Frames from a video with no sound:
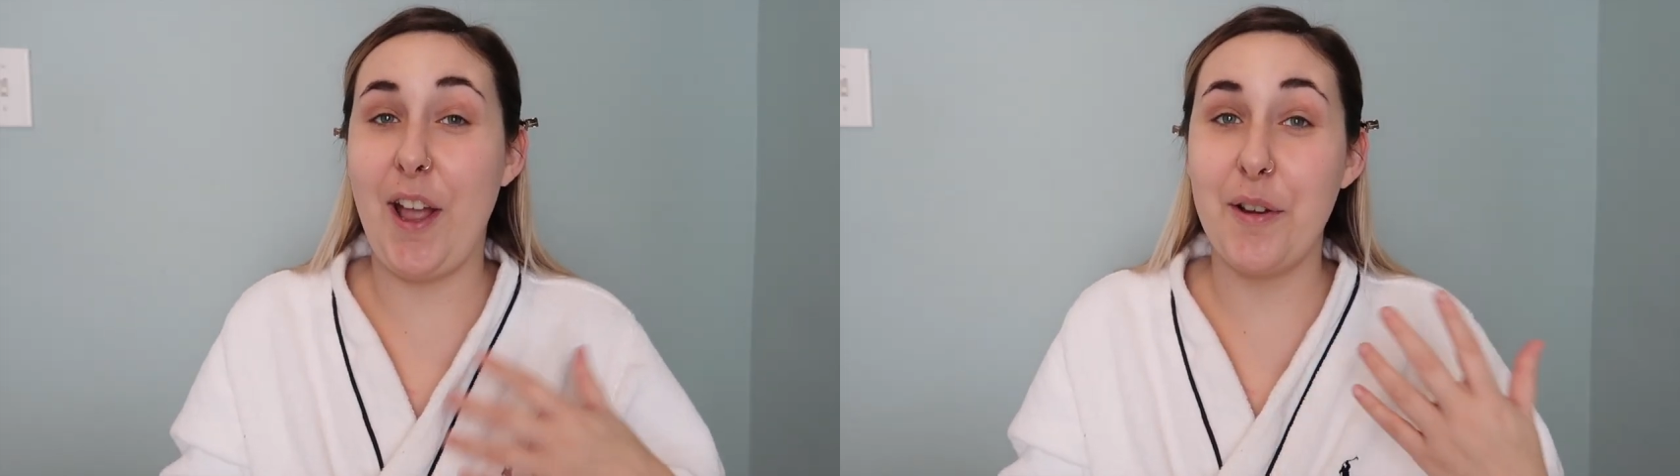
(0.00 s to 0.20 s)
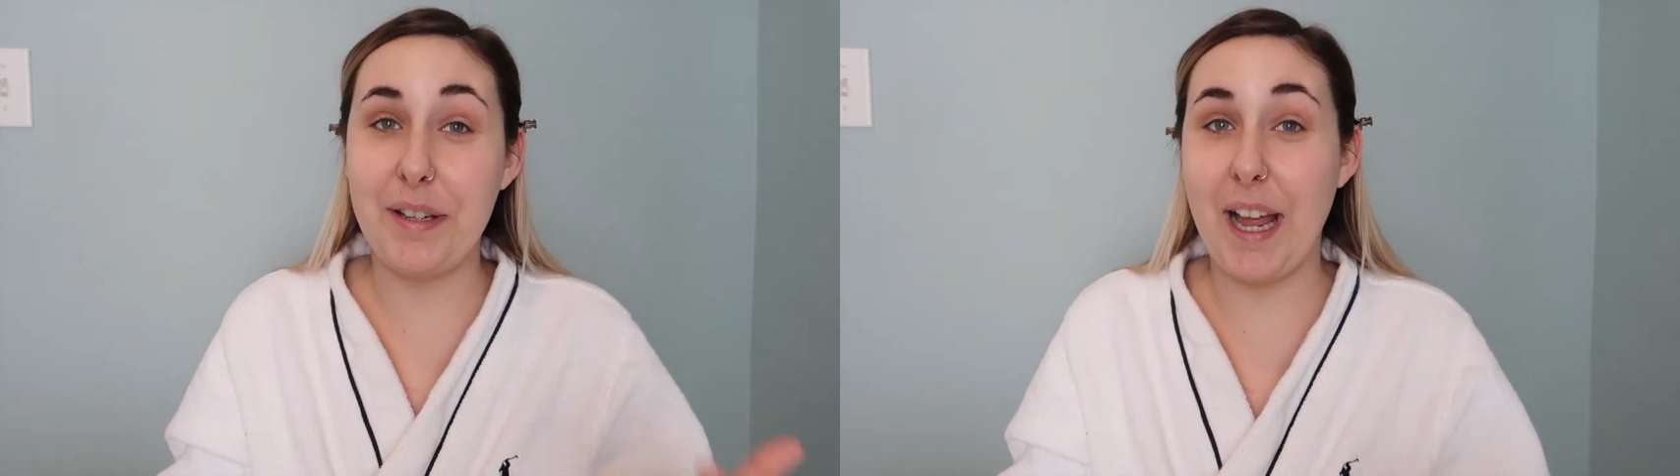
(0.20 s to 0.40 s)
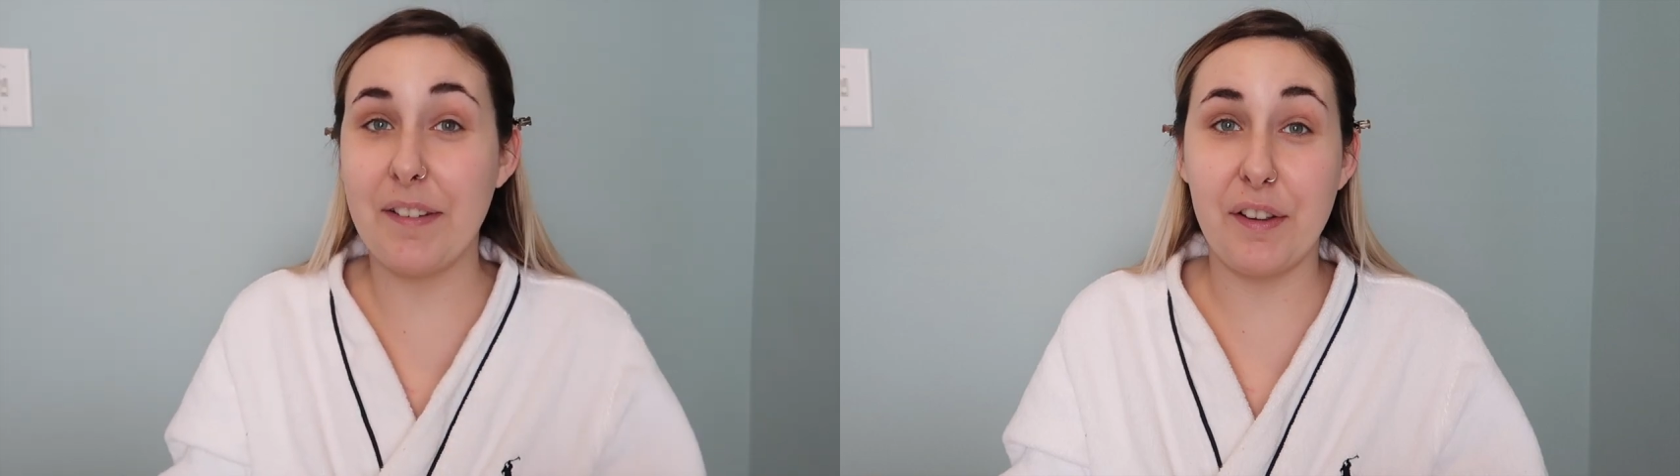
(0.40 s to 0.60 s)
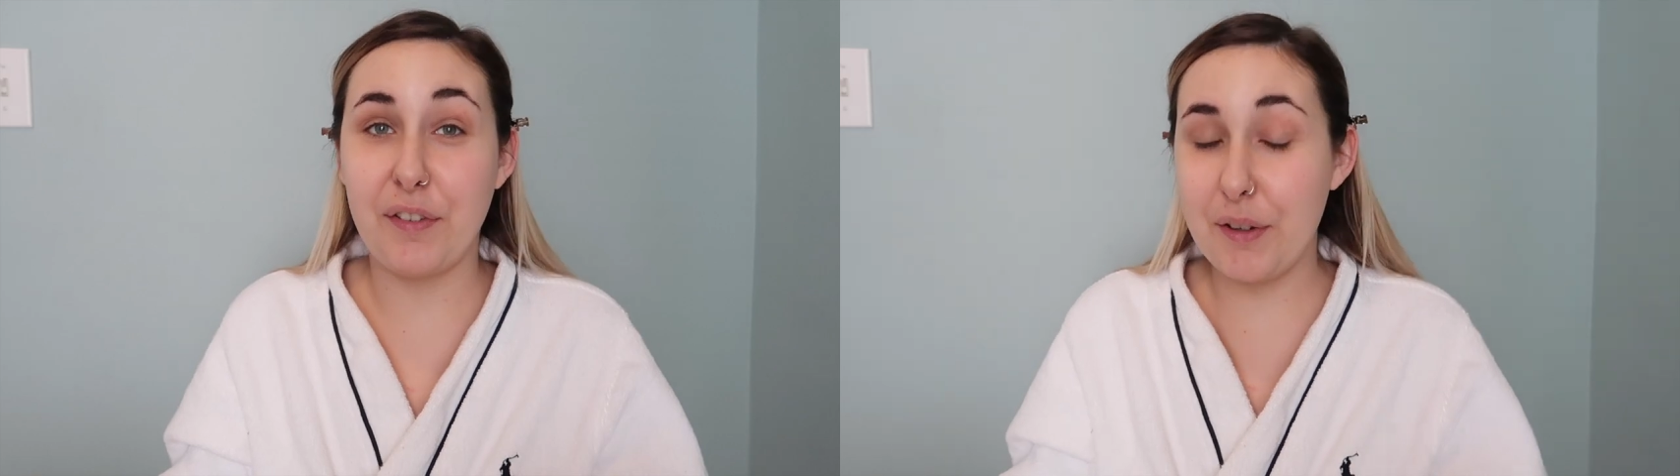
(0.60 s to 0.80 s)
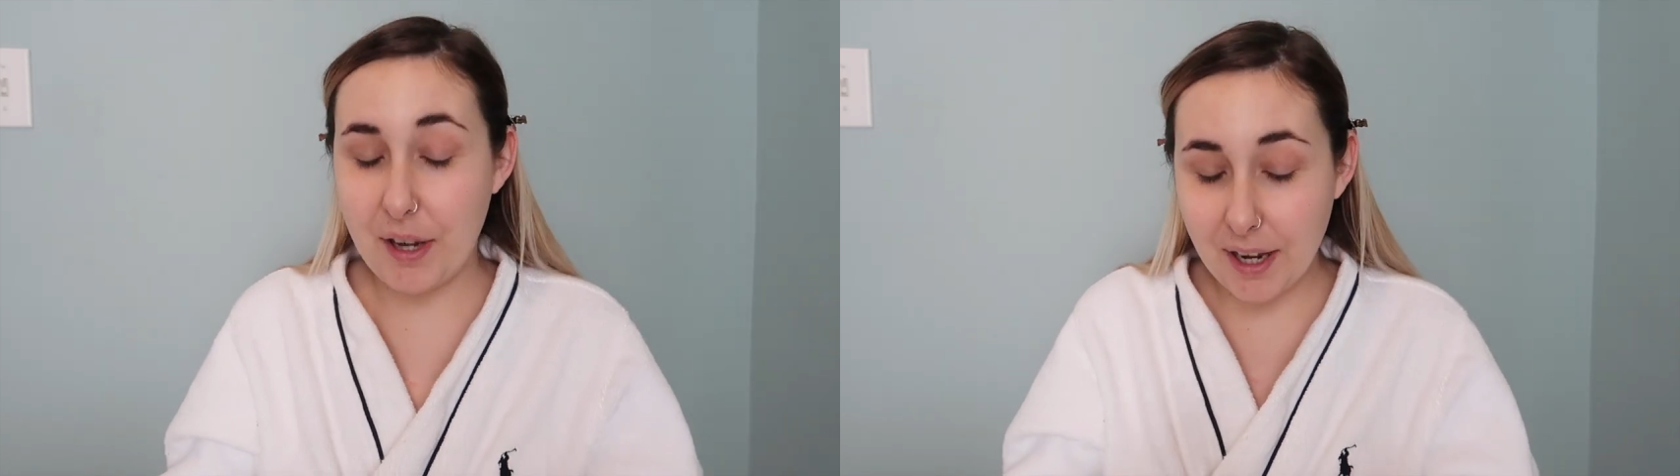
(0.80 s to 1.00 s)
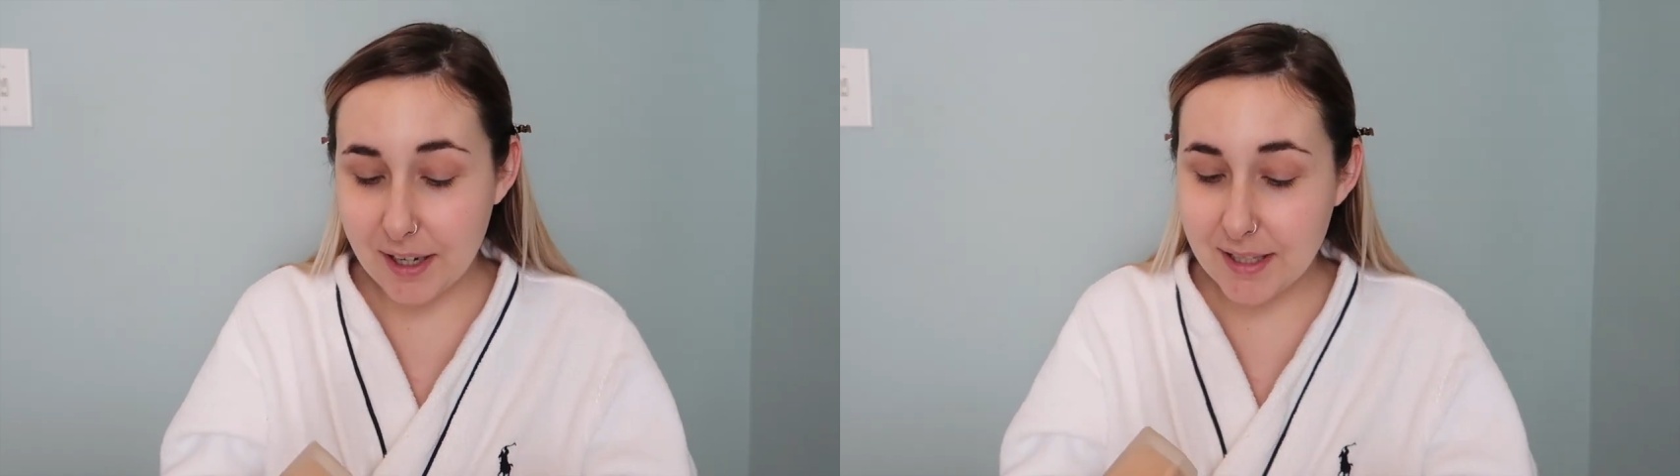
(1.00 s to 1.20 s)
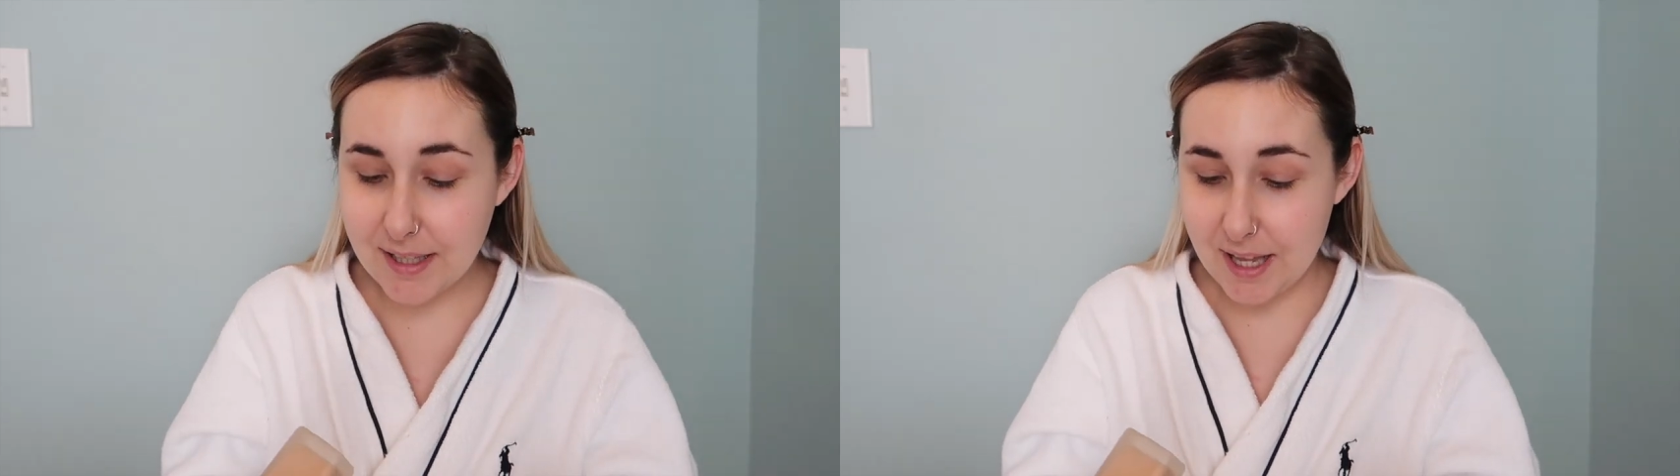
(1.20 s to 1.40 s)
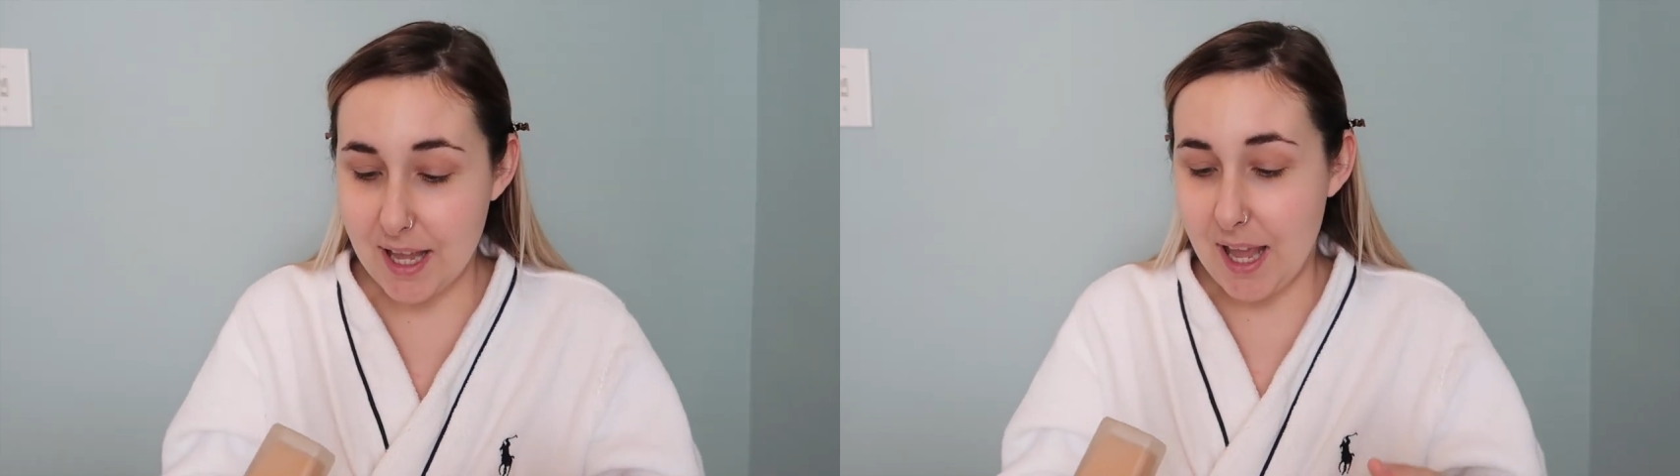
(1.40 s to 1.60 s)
only have a few colours,